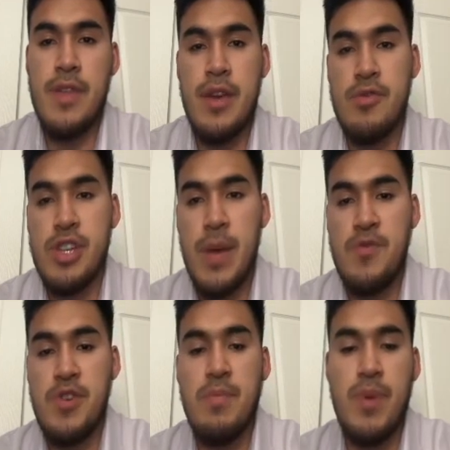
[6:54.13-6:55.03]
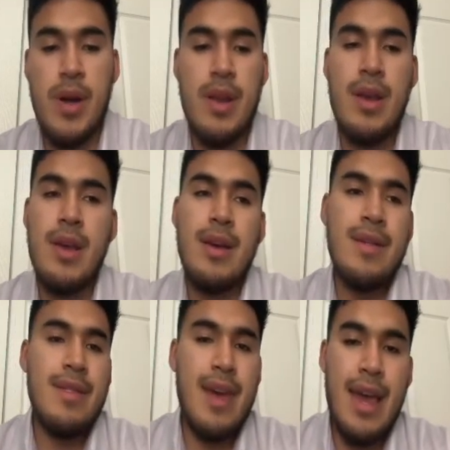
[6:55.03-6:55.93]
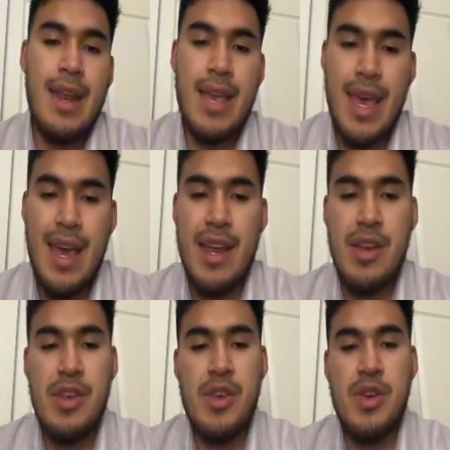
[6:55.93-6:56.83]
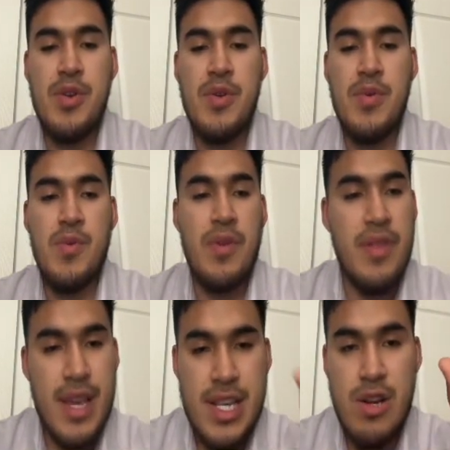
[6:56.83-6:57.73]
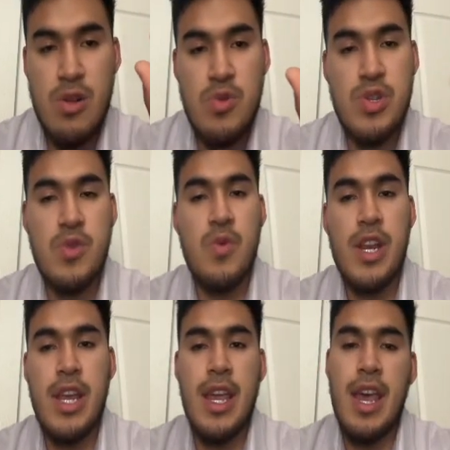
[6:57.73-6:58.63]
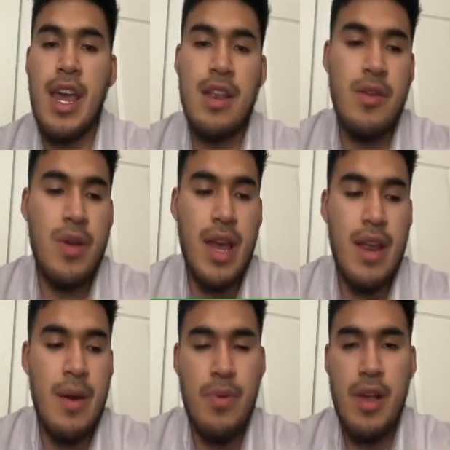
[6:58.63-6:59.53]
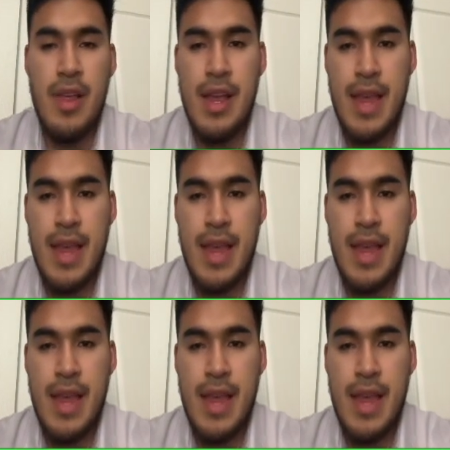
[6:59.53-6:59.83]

the interception, but then again, you were this close to winning, and you get a play like